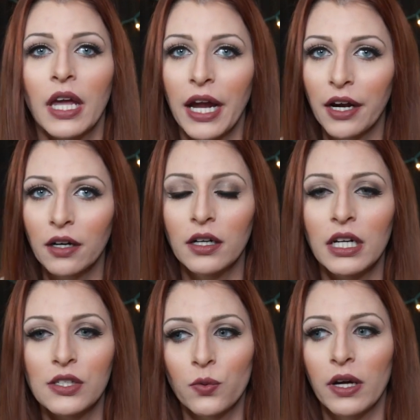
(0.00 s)
Hair
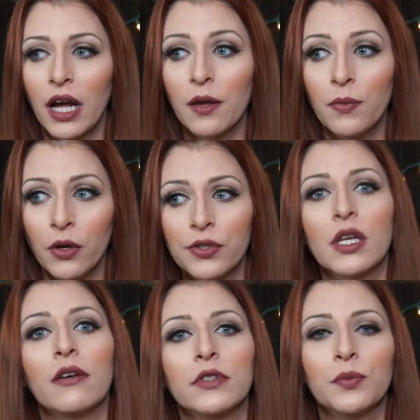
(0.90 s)
is what I'm most
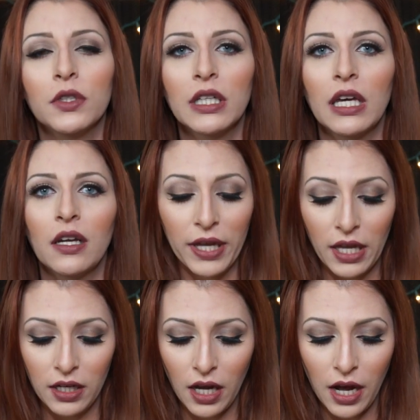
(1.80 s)
comfortable in,
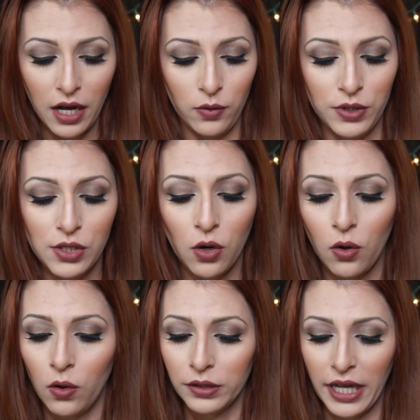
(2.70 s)
and I was
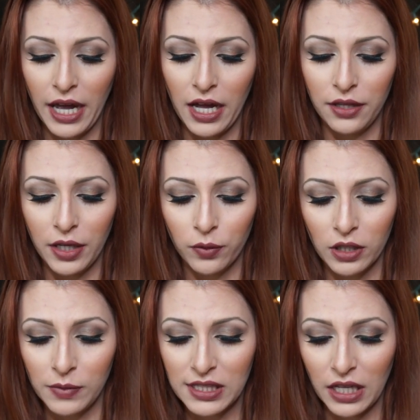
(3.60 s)
told that they were
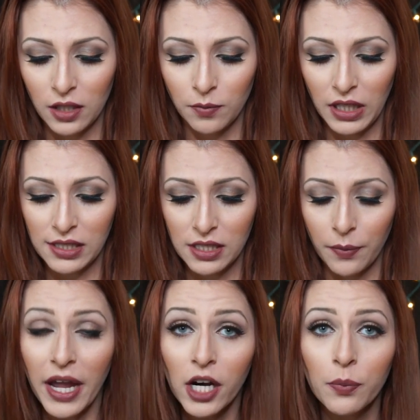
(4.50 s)
gonna be sending me
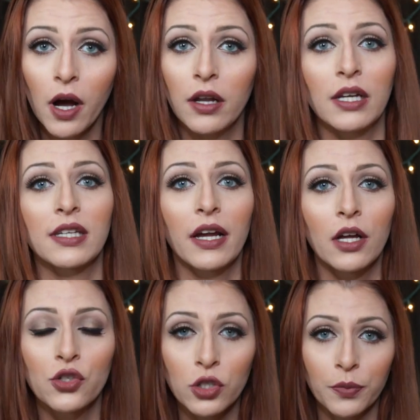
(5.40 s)
some hair products. I
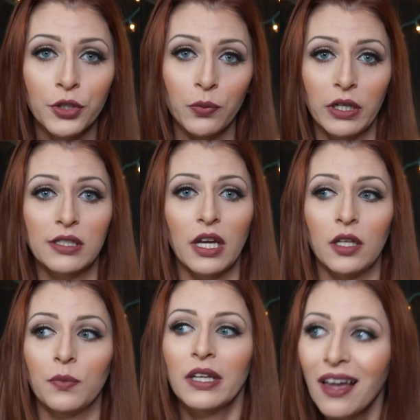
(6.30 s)
got super duper
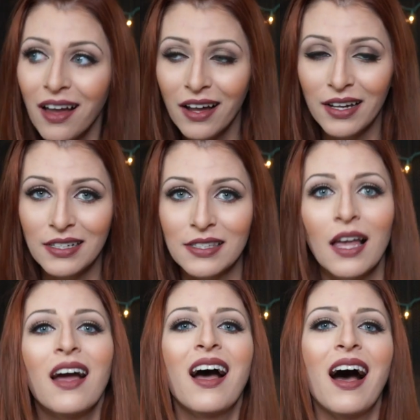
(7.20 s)
excited because
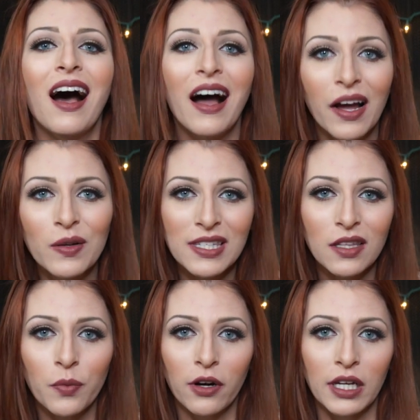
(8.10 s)
I was in
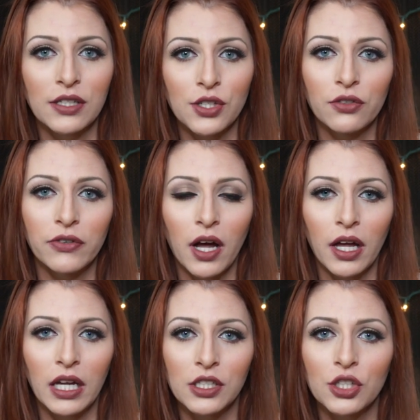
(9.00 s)
the market to
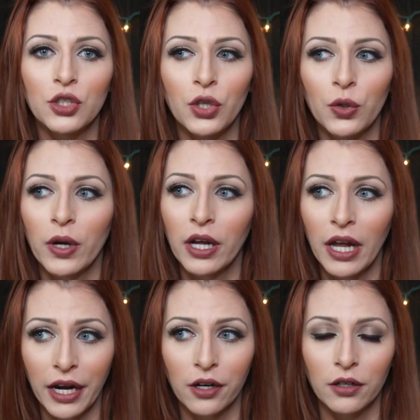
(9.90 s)
find new
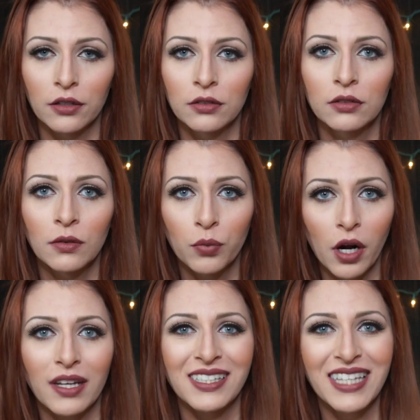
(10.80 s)
hair
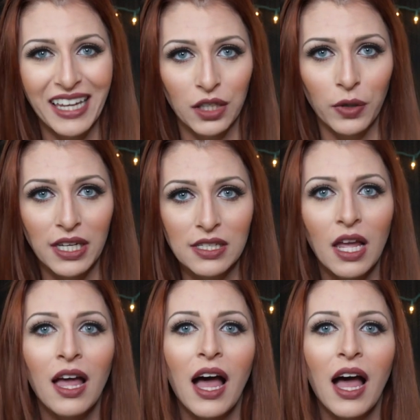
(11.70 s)
products anyways.